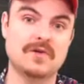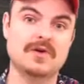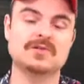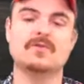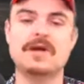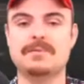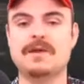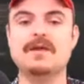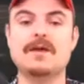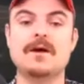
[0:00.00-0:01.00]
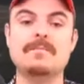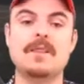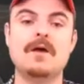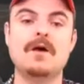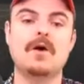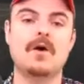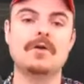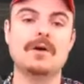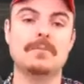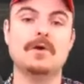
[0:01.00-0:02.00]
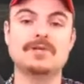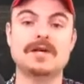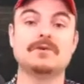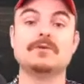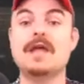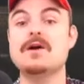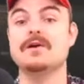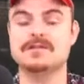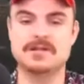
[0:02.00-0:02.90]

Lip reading: version of Wikipedia, on a blockchain called EOS,